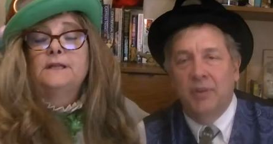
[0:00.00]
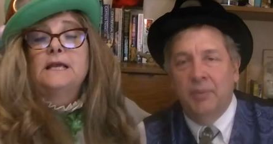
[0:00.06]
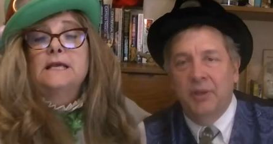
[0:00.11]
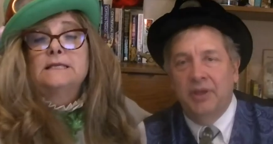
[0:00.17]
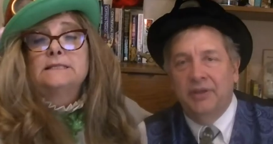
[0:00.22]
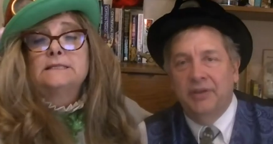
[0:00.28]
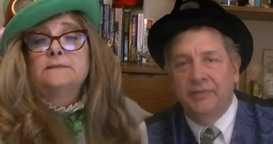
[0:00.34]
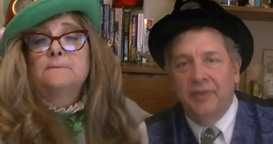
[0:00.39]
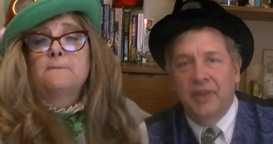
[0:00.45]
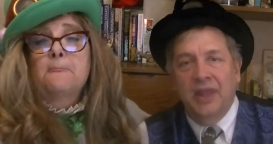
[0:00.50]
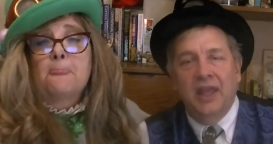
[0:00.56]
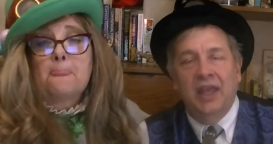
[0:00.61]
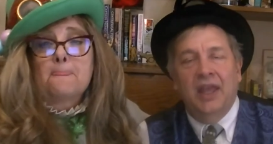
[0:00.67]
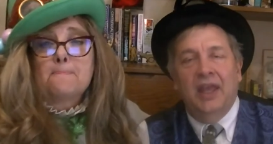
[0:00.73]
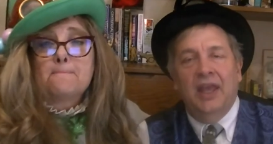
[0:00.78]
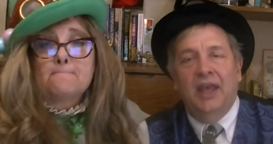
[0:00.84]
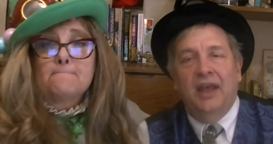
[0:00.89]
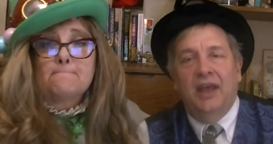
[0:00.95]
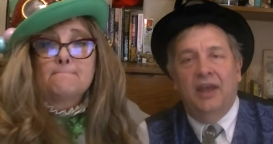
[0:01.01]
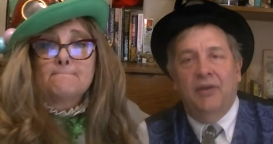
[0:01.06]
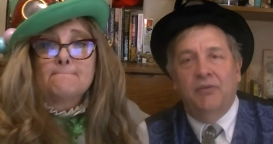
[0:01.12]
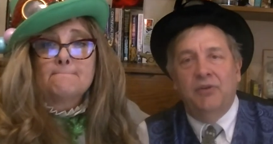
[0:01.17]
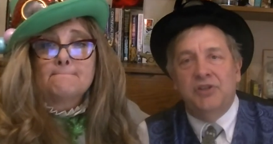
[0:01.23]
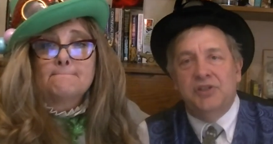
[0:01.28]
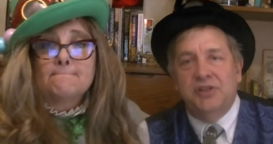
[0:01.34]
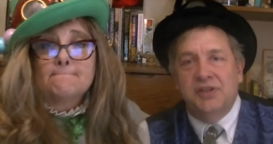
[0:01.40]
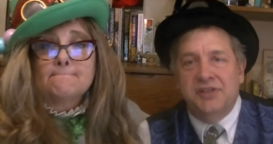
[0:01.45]
Speaker 1: yes. it, uh,
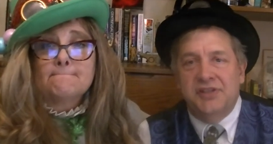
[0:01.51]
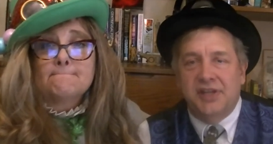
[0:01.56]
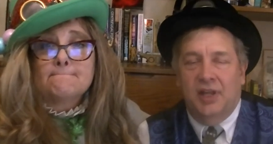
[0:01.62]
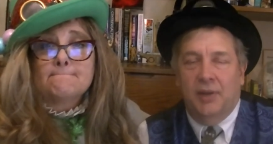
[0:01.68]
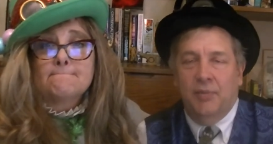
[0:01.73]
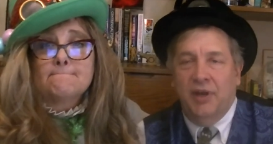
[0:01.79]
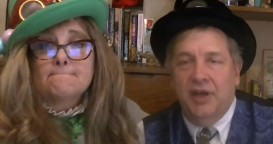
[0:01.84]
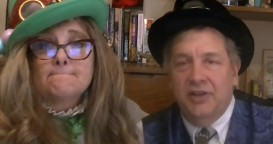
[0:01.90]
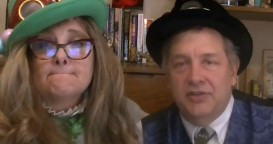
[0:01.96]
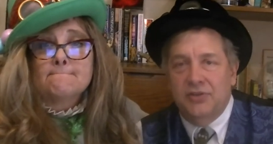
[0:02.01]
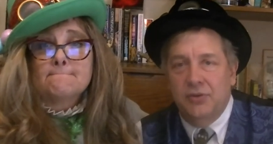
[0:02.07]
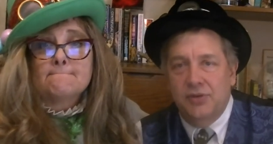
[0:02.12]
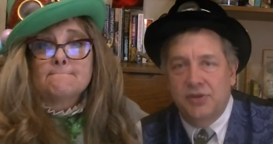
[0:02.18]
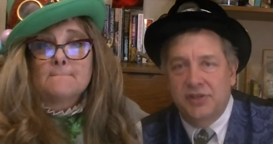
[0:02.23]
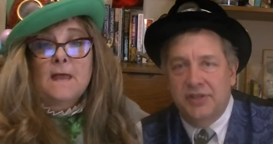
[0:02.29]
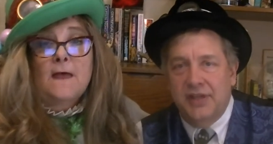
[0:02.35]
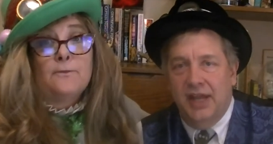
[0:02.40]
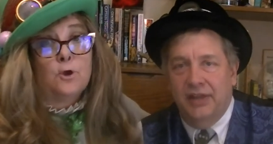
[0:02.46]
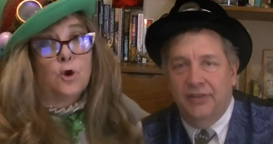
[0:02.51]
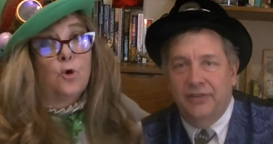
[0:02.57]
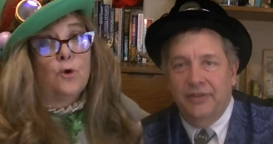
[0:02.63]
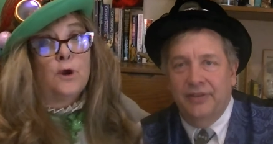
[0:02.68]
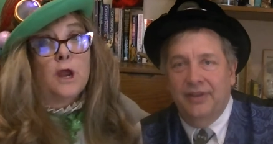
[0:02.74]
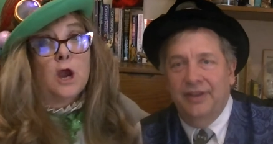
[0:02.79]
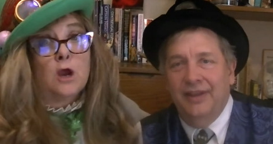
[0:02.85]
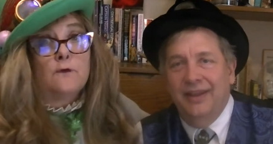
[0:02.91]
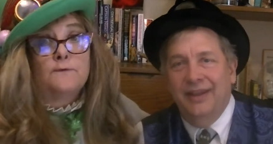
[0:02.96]
which is celebrating Scrooge's death. And the
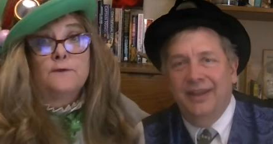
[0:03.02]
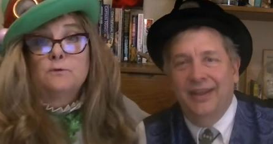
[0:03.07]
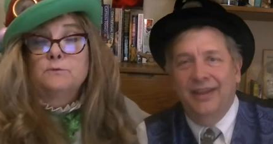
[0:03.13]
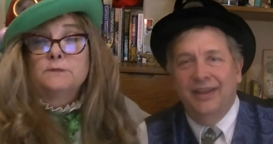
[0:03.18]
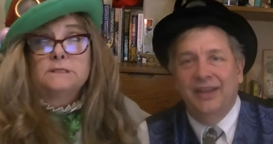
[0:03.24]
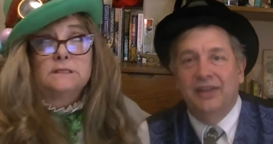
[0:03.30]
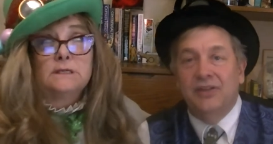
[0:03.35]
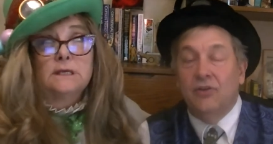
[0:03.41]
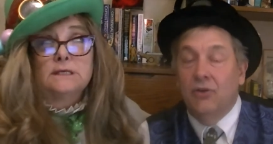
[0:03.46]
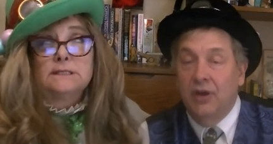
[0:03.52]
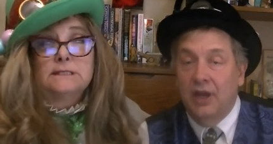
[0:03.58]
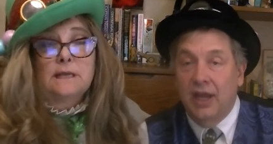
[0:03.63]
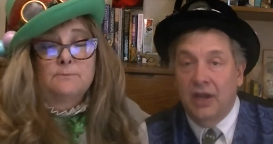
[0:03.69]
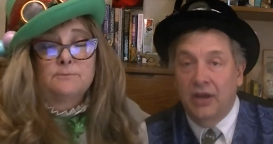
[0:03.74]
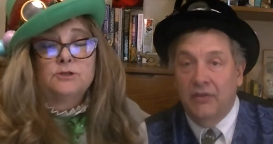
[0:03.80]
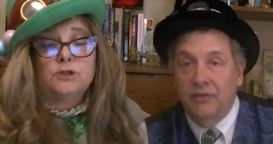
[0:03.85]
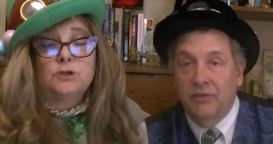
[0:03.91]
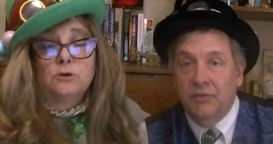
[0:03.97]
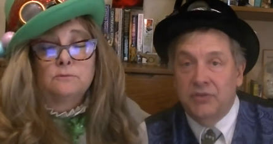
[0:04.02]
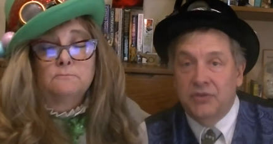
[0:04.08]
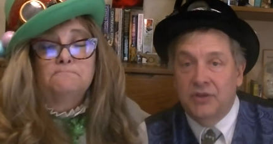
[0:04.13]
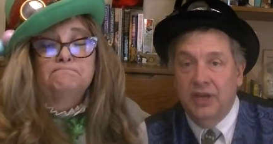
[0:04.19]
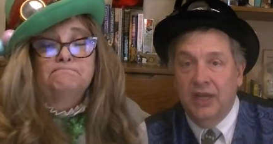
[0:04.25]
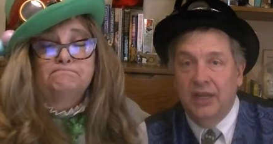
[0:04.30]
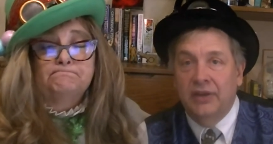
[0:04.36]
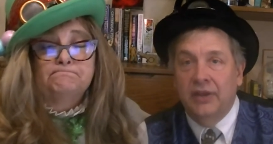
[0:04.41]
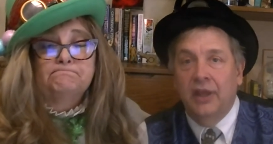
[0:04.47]
choreography was the choreography was
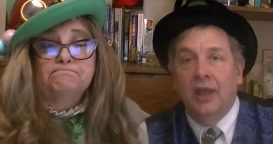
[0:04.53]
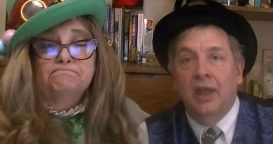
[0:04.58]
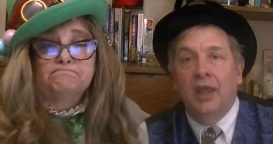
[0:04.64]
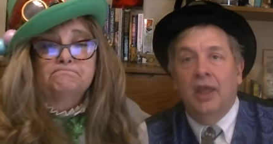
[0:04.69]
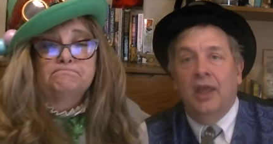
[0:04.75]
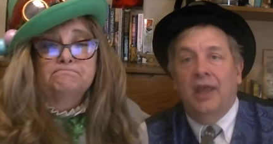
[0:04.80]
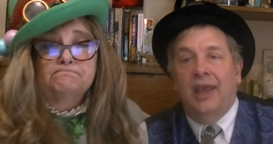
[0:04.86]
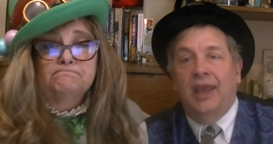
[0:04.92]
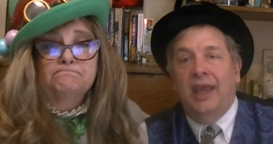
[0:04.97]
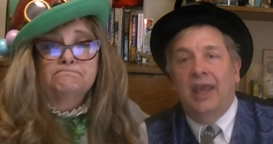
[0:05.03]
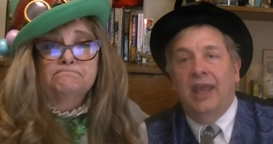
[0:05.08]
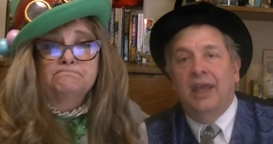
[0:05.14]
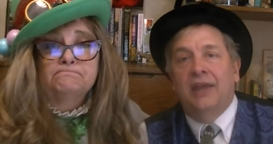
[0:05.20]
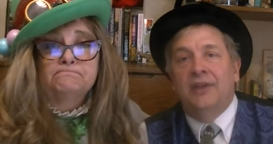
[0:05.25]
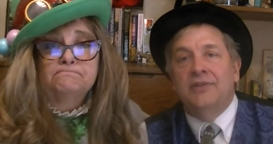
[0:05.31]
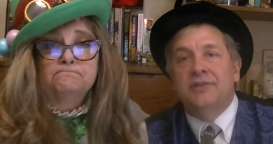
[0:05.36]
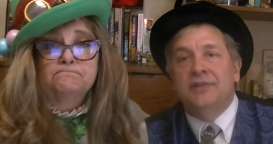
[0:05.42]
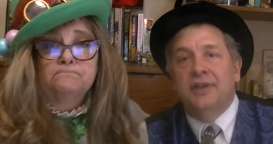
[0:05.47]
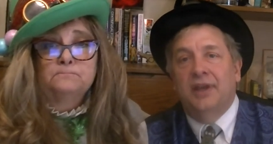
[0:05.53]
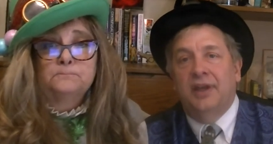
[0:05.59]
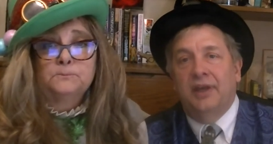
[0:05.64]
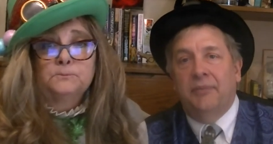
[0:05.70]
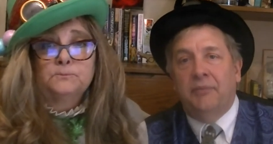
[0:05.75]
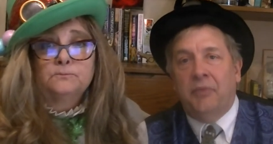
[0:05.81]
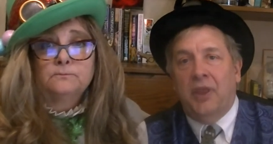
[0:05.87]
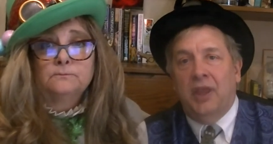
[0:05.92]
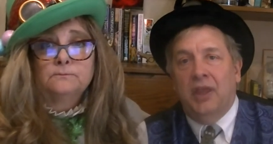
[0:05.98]
great, and
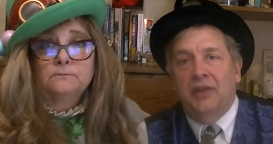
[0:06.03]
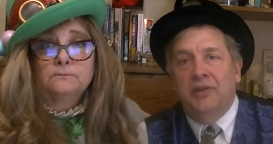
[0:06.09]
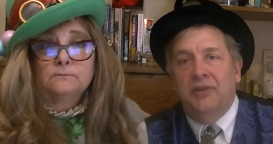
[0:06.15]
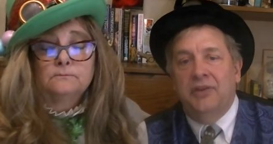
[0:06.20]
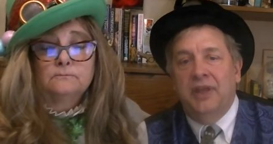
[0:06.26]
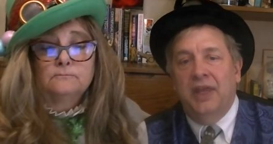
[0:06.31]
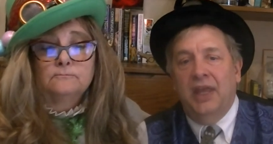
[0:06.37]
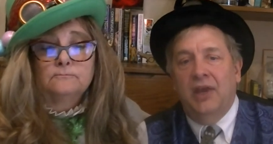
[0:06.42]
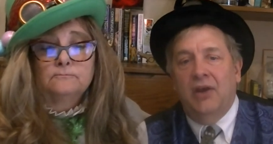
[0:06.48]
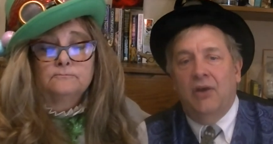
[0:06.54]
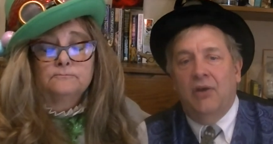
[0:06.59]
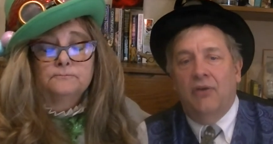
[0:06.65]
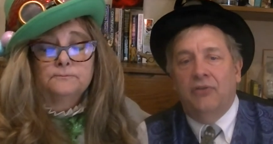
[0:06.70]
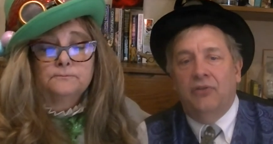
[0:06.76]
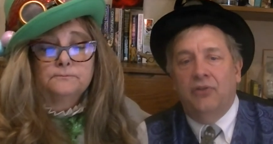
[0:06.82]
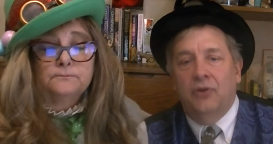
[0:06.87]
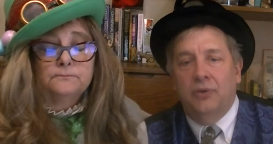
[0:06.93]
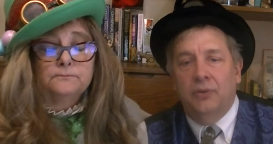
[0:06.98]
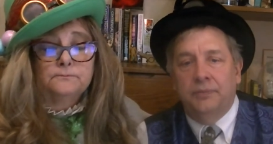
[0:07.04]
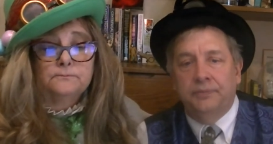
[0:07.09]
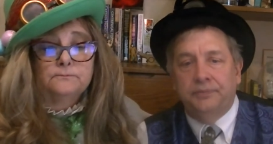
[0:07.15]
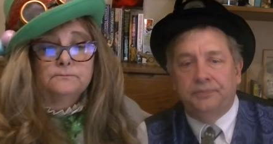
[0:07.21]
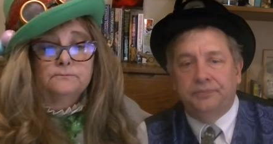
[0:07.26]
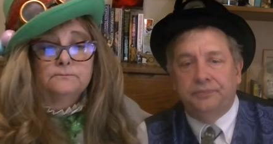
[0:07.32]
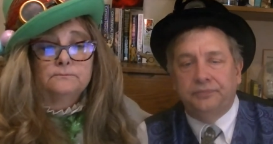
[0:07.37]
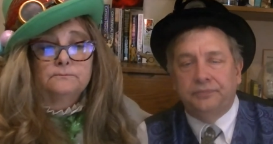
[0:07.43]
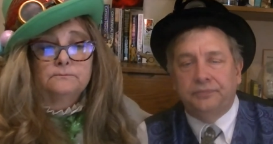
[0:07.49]
uh, they also,
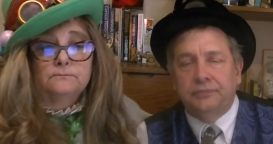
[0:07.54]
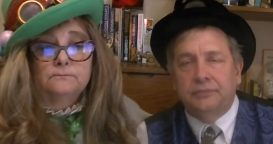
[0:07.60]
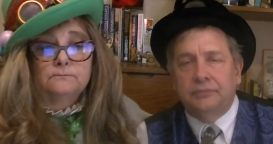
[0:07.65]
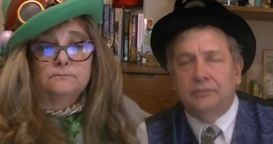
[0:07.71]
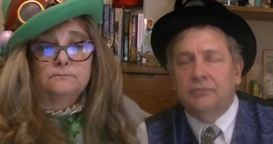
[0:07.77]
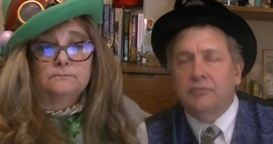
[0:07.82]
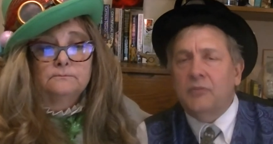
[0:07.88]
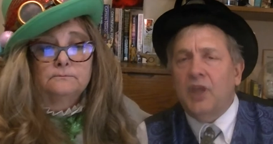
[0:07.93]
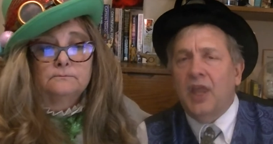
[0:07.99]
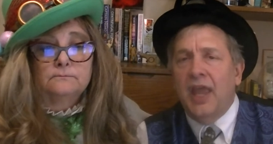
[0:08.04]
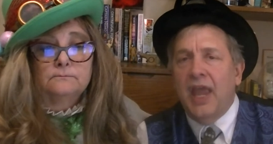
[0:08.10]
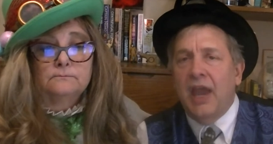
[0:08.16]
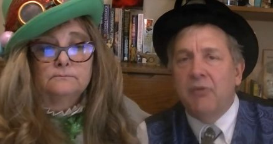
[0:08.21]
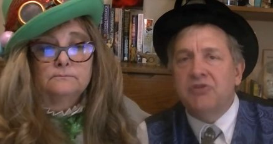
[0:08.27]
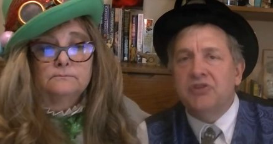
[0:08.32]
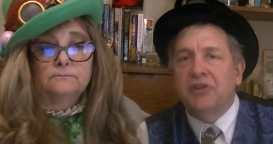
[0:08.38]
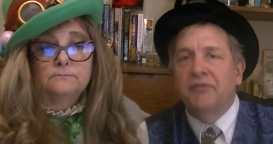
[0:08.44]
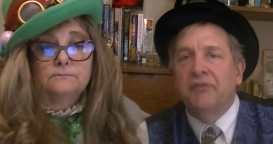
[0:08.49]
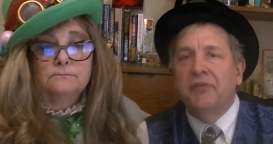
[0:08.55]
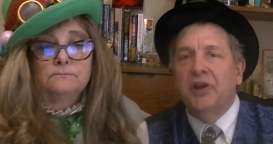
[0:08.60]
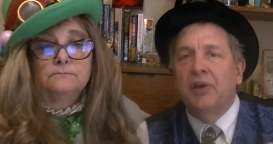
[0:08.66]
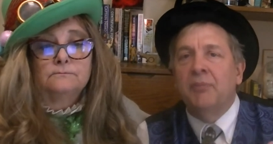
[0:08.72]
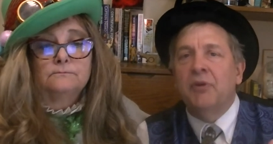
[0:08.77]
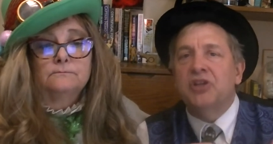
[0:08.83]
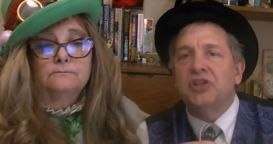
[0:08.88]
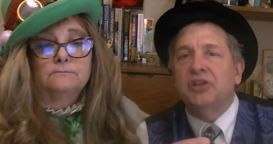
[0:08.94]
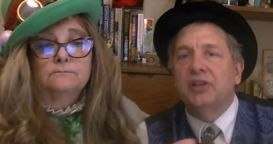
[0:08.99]
it was a very
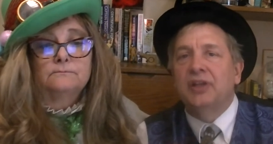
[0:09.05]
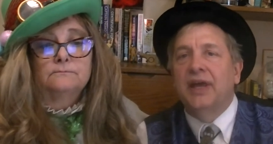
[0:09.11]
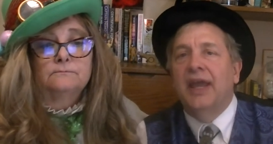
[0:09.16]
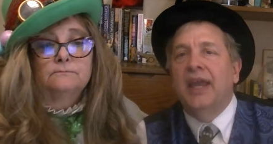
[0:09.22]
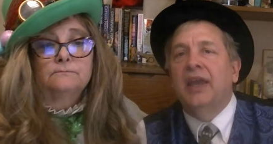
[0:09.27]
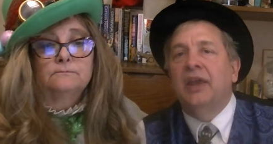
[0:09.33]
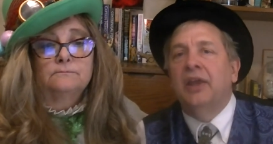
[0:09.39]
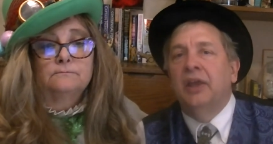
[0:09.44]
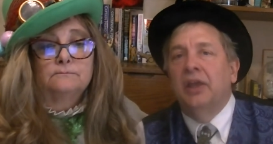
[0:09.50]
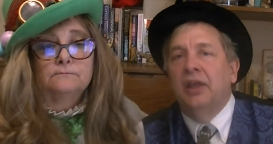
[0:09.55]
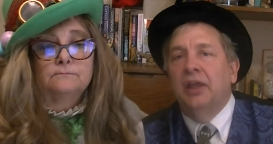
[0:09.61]
much like,